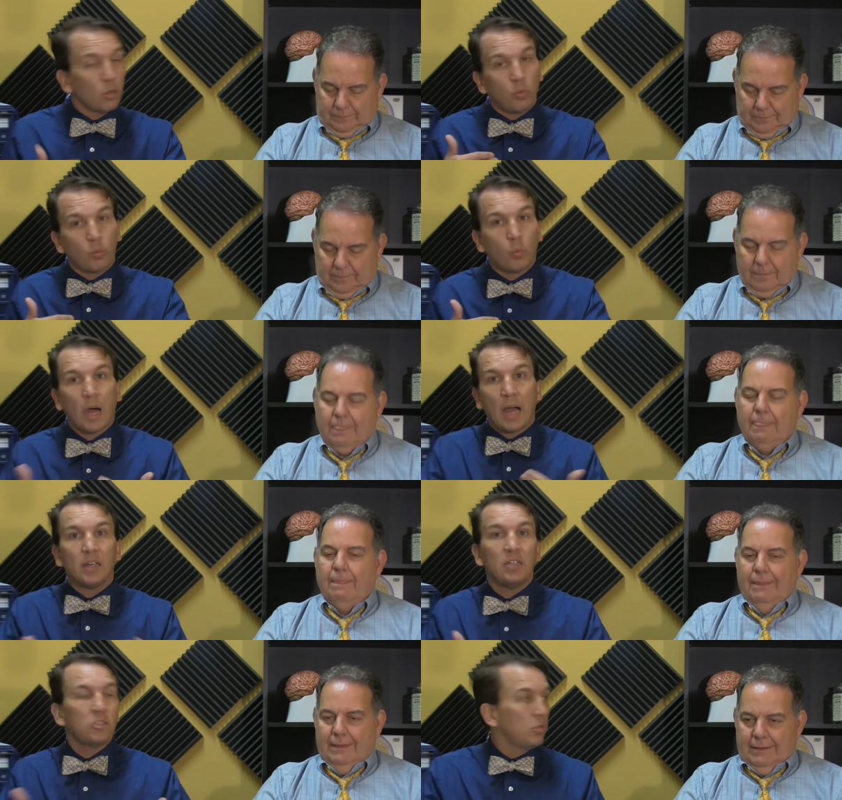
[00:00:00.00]
Speaker 1: so I
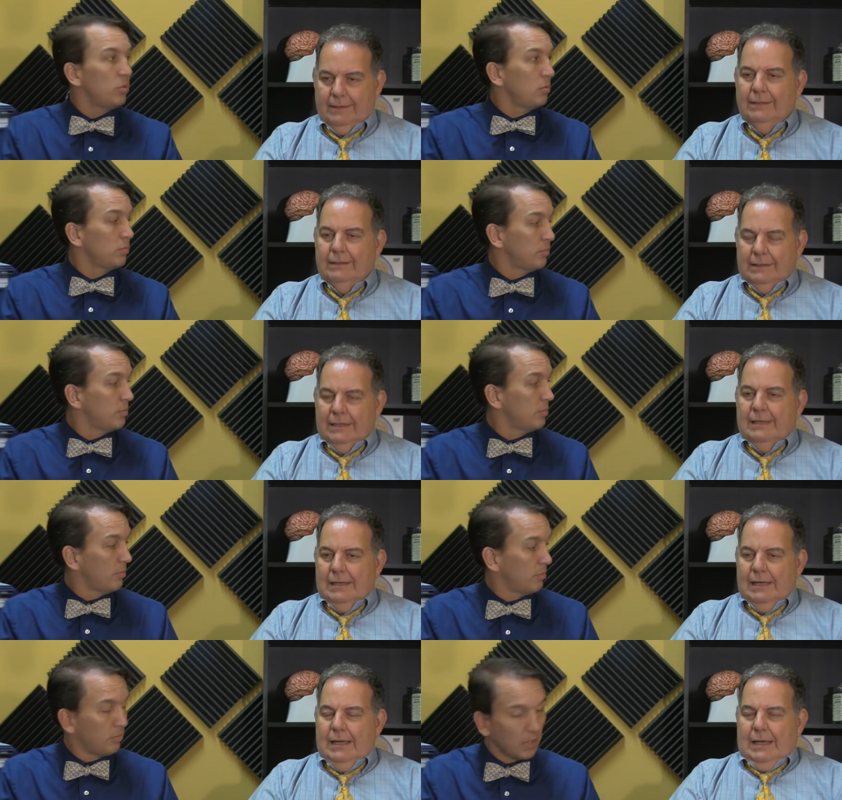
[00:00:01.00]
need to
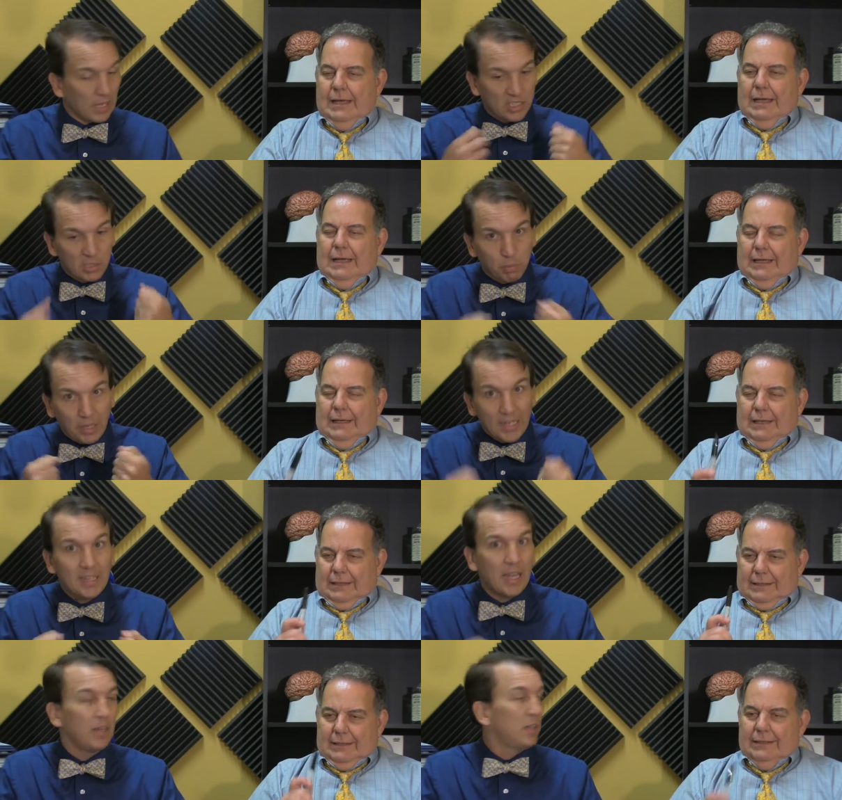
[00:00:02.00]
explain
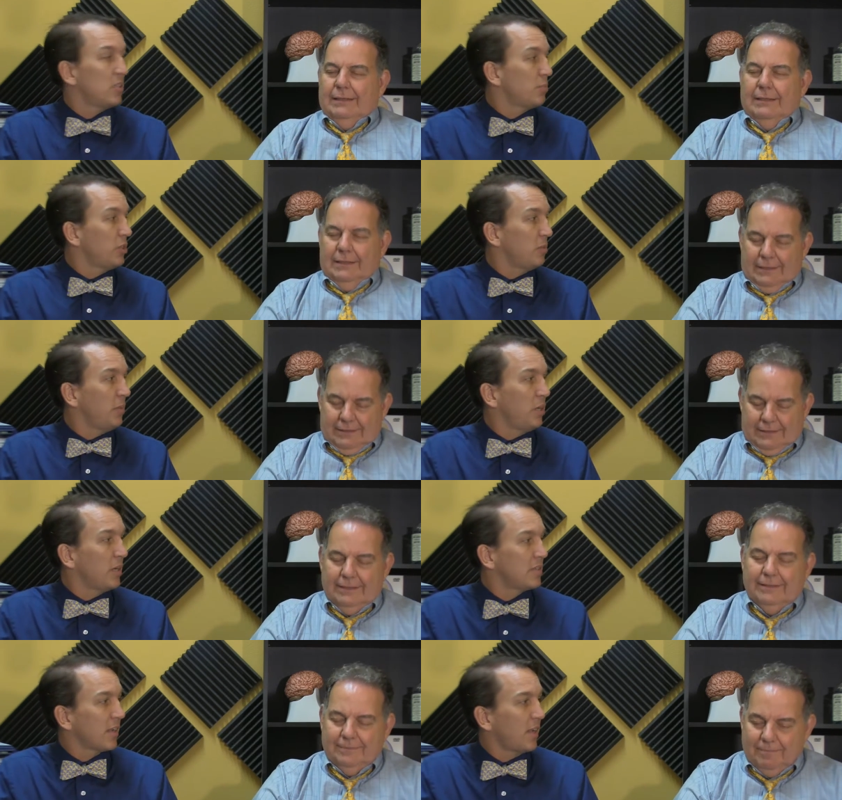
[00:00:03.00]
that in as much many
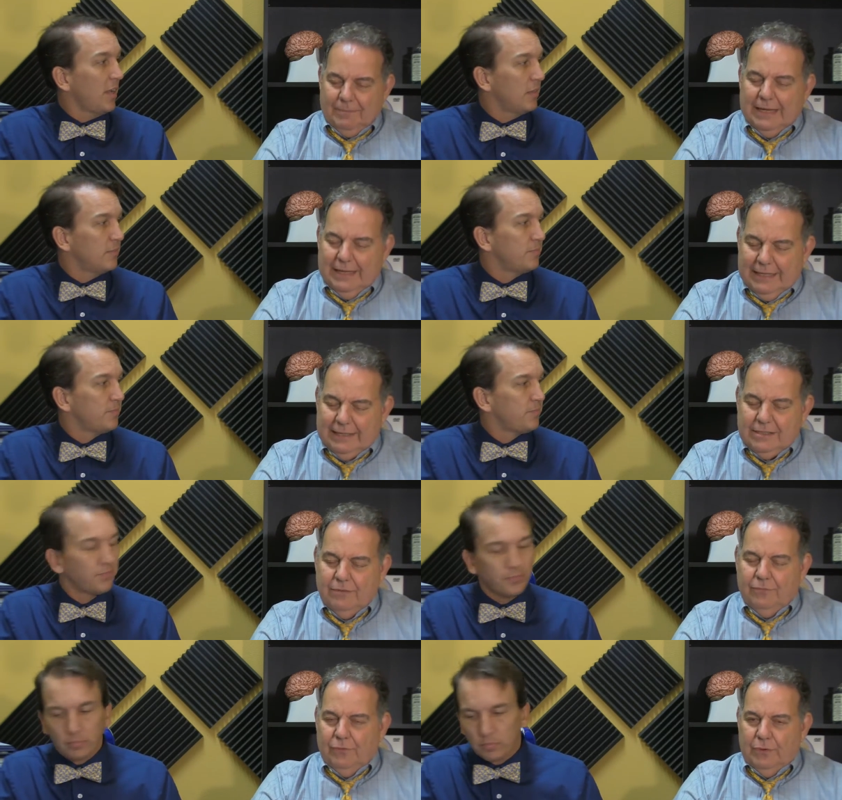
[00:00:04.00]
ways as I can. And that's the
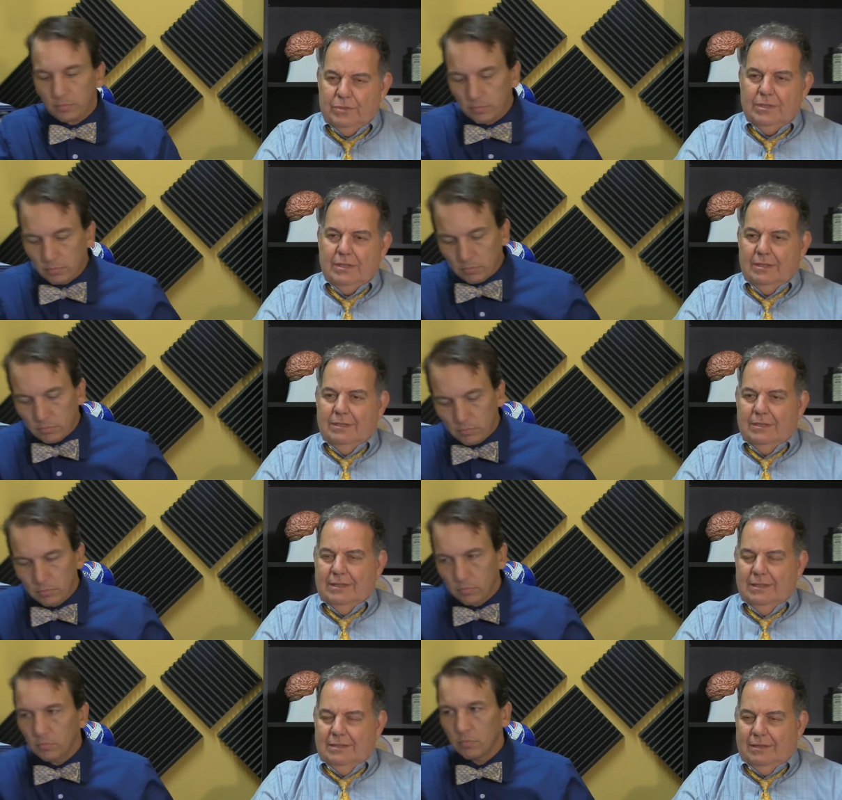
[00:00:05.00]
first
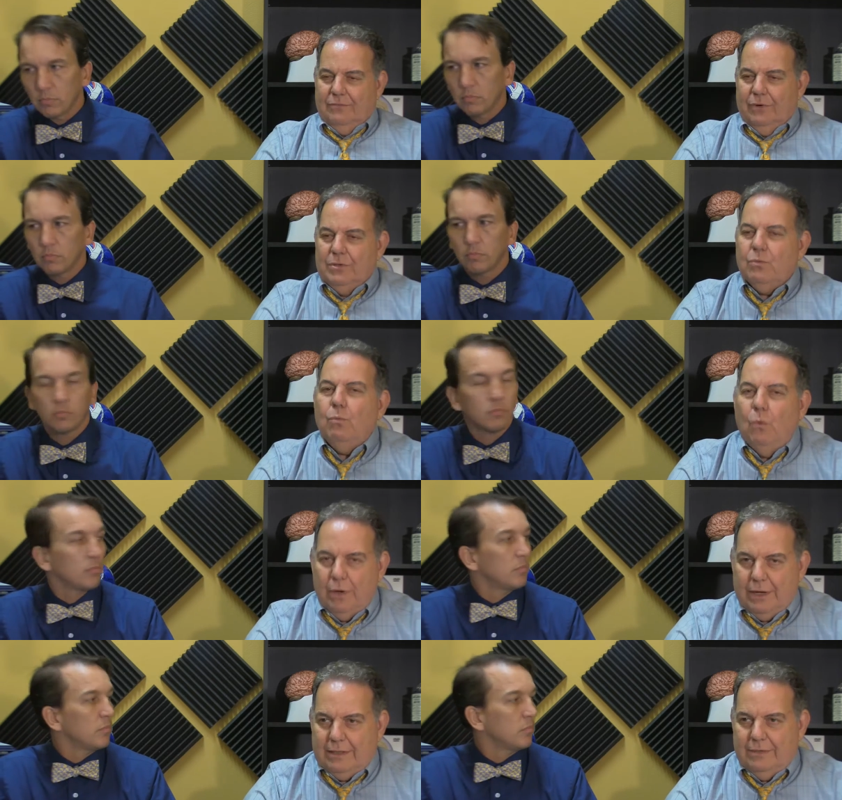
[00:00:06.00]
Speaker 2: the first
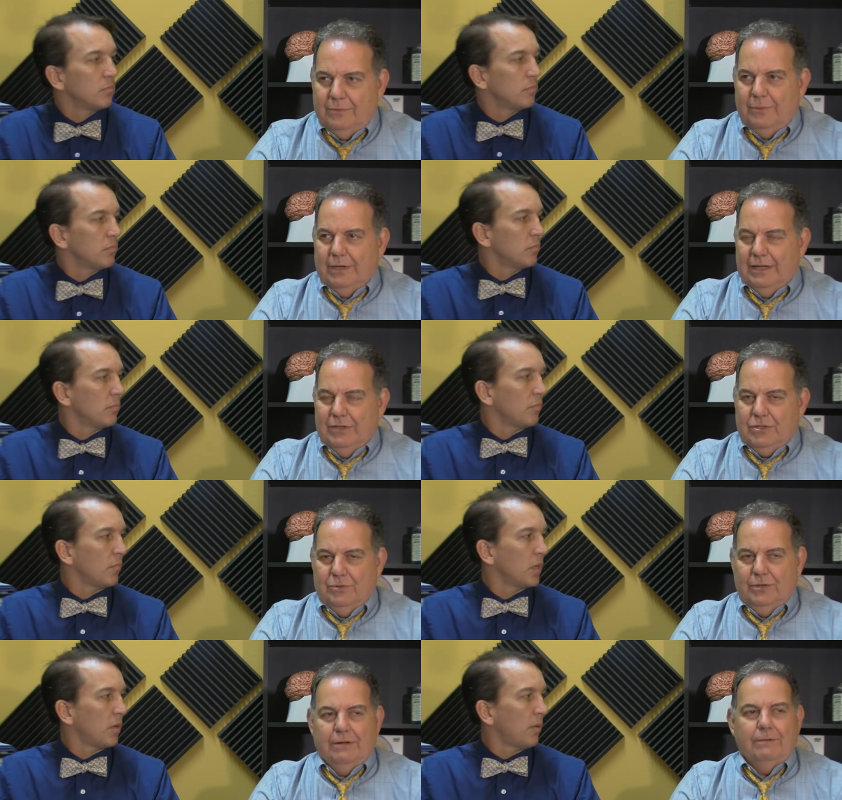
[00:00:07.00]
warning that we want to issue
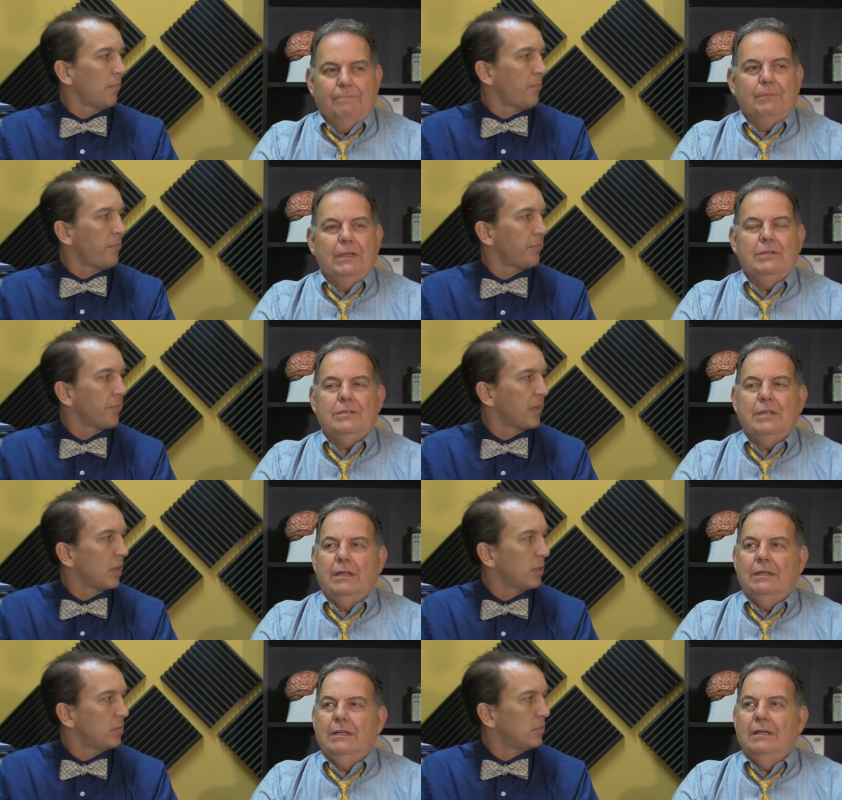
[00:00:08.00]
here is
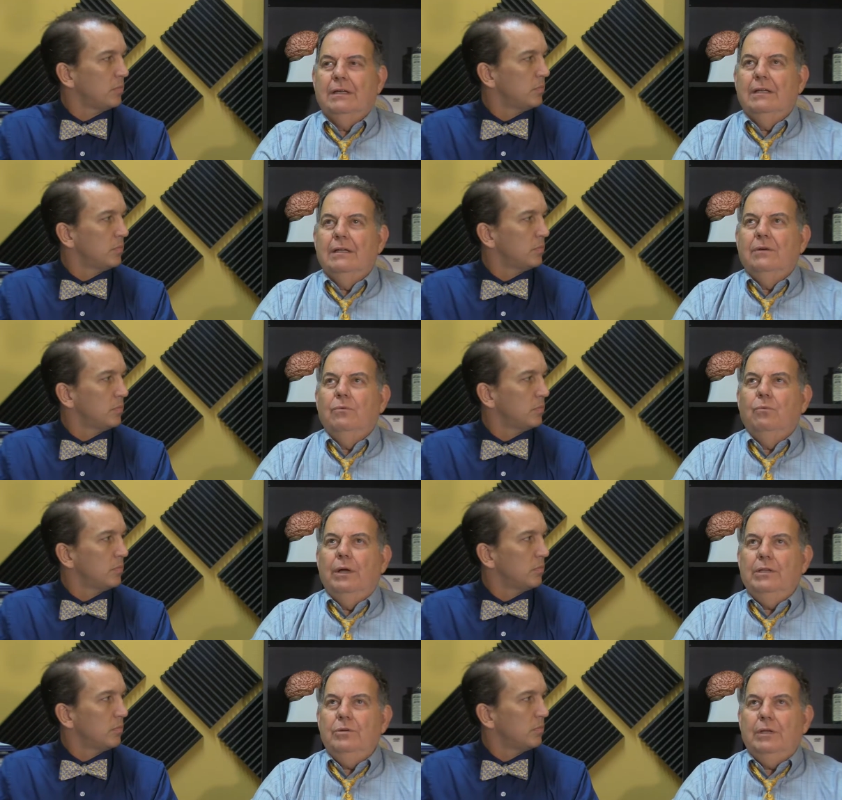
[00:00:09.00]
that
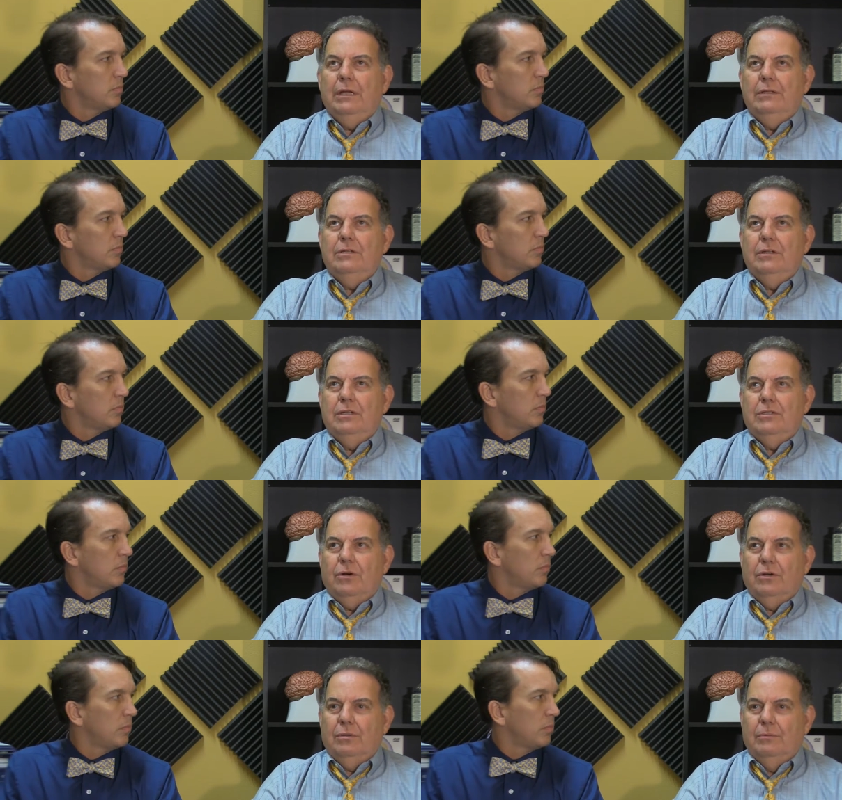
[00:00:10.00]
when you get into these
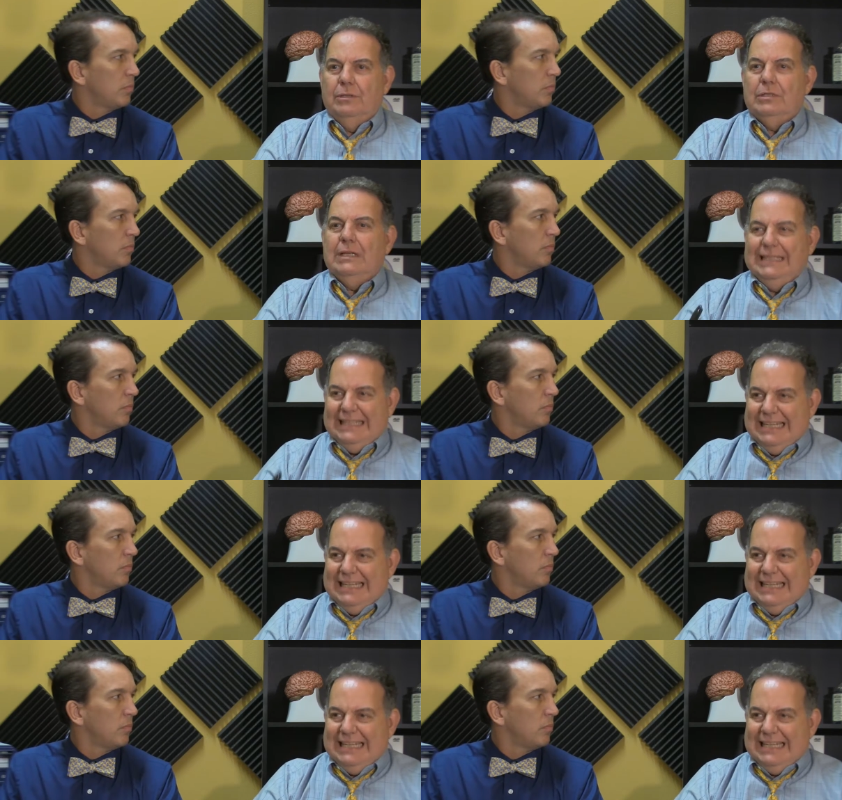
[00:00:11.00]
arguments, it